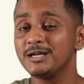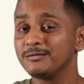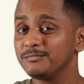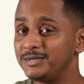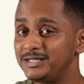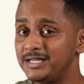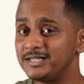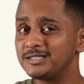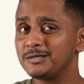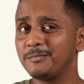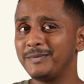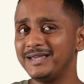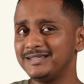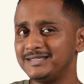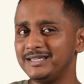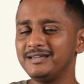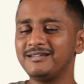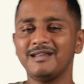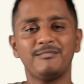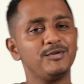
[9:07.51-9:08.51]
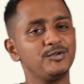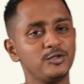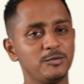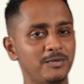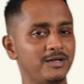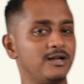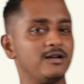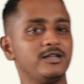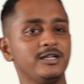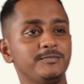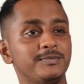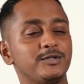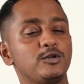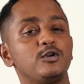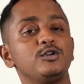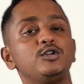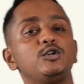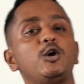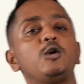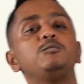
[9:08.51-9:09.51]
But yes, the basic grammar should be correct, but
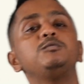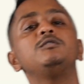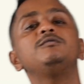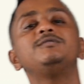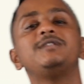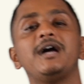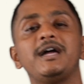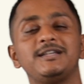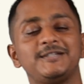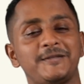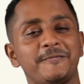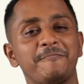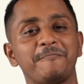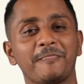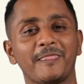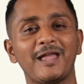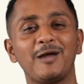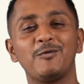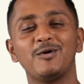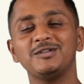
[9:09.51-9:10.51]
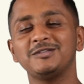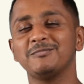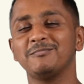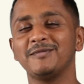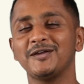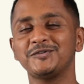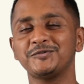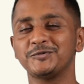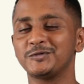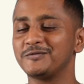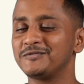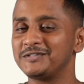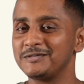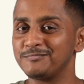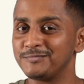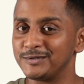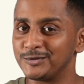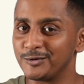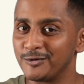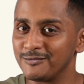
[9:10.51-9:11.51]
on top of that, I want the mixture of
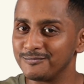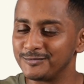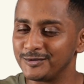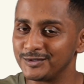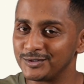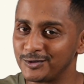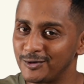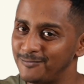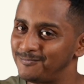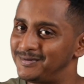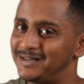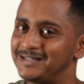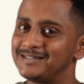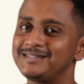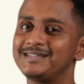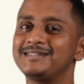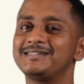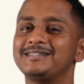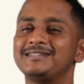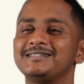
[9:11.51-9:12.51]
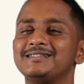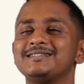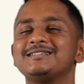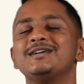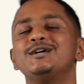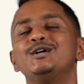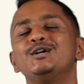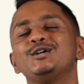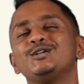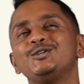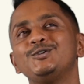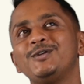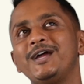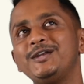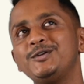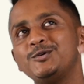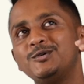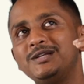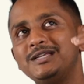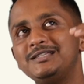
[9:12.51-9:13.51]
simple, compound, complex sentences. You
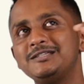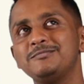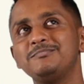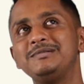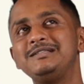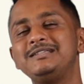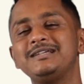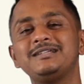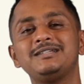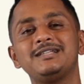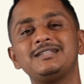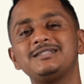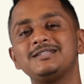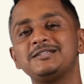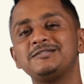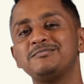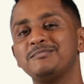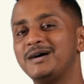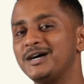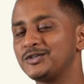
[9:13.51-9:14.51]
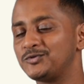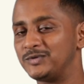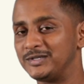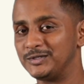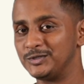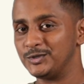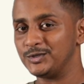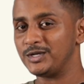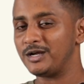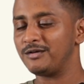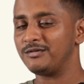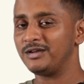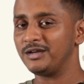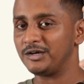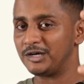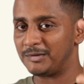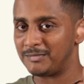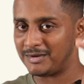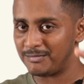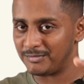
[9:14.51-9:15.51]
write only simple sentences, marks will go down.
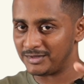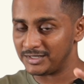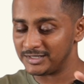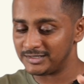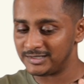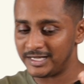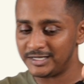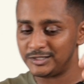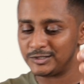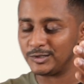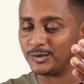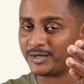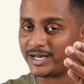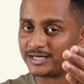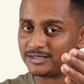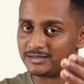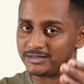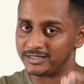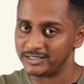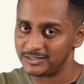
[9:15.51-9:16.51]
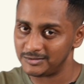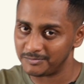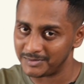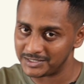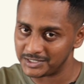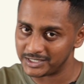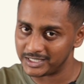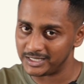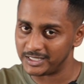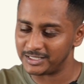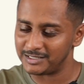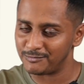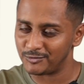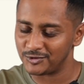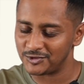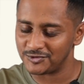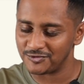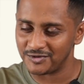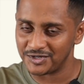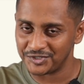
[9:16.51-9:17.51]
Remember this. Let's look at this particular
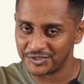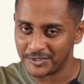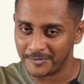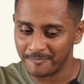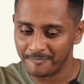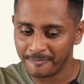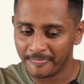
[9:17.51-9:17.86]
demonstration.